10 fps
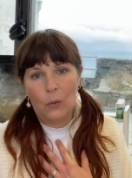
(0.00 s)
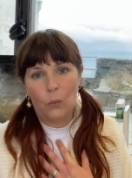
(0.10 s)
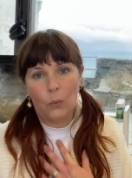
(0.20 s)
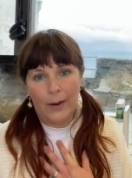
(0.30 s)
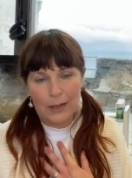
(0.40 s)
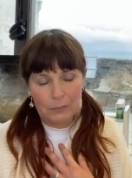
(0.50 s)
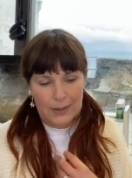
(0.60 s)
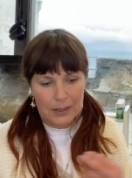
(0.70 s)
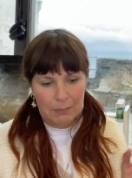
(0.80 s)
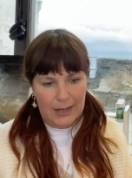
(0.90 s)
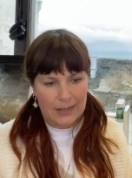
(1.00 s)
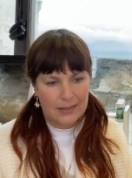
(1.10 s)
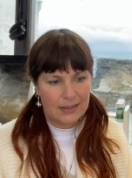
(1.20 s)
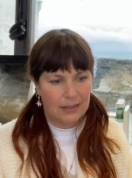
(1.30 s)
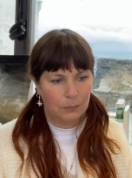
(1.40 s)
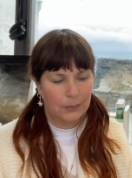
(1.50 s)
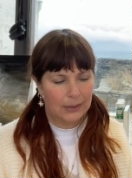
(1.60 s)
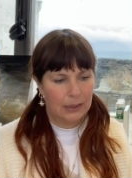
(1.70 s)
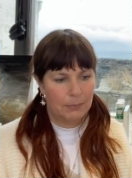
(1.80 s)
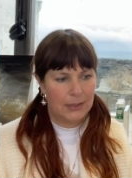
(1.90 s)
when we are painting, we're
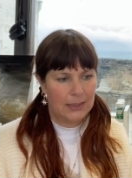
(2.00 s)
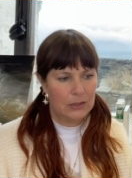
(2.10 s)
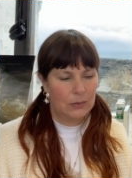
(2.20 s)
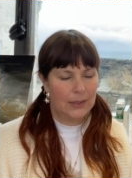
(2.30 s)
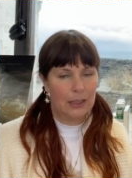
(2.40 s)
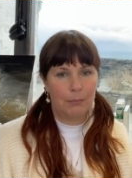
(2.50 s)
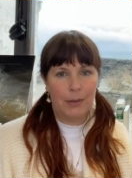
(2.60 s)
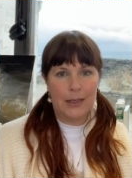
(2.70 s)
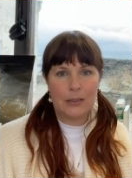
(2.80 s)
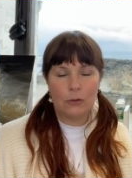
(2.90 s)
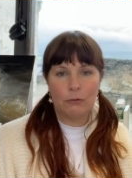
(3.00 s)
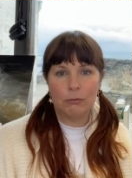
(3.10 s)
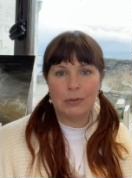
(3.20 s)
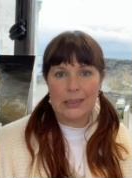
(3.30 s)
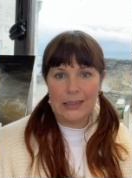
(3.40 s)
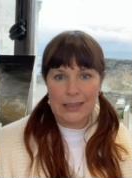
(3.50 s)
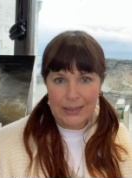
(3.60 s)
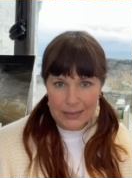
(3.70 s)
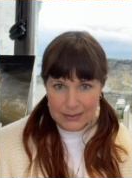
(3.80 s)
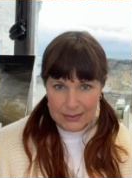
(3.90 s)
going to be doing a bit of
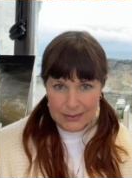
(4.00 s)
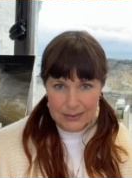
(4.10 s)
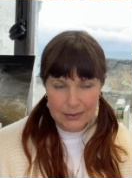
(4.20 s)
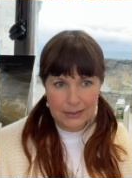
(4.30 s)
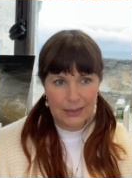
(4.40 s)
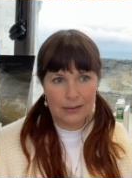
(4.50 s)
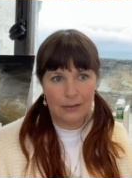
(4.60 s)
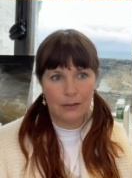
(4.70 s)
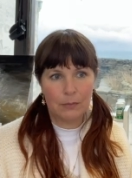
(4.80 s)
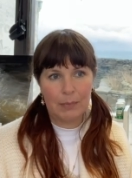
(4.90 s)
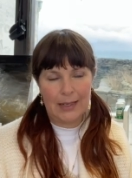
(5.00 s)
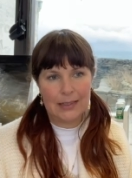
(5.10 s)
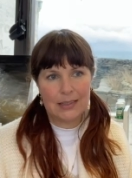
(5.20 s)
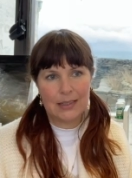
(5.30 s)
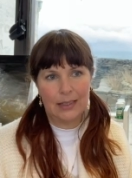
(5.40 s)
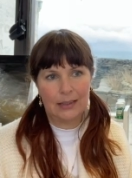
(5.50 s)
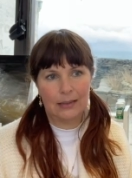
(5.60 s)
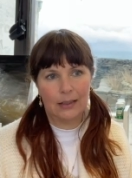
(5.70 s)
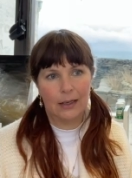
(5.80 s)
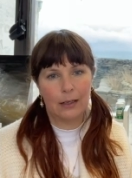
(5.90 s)
release in our
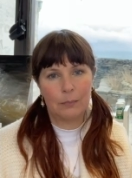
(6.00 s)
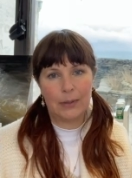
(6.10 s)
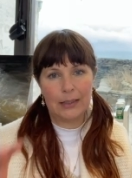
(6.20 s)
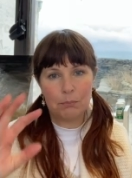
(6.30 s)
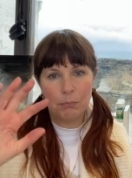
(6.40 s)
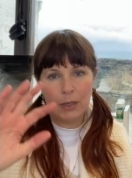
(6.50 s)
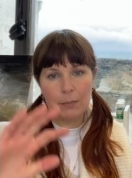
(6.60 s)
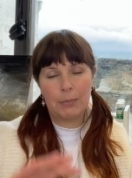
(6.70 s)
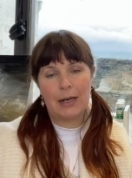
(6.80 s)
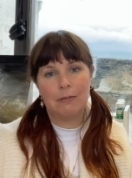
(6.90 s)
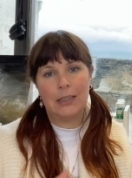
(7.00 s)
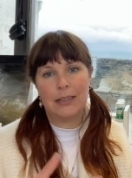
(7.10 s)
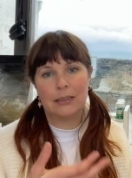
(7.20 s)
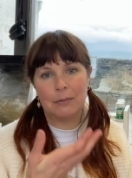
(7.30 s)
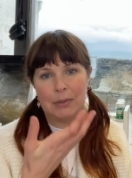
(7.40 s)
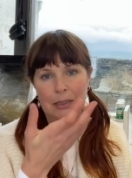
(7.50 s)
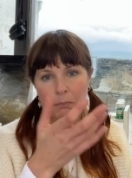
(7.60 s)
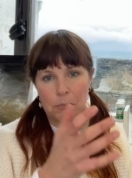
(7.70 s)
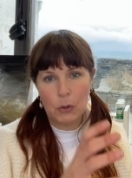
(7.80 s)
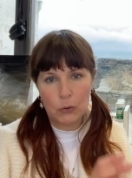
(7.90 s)
painting, um, and by release, I mean
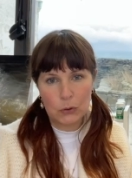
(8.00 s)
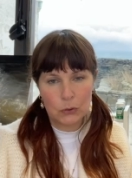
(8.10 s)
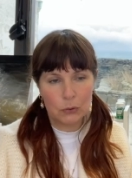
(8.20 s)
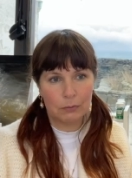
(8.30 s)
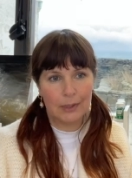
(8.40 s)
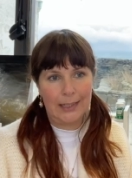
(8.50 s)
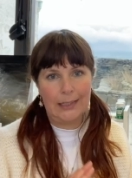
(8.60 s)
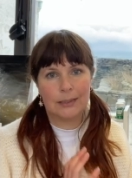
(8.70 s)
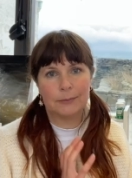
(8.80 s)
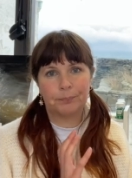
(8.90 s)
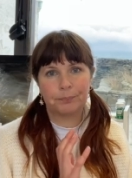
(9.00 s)
emotional release.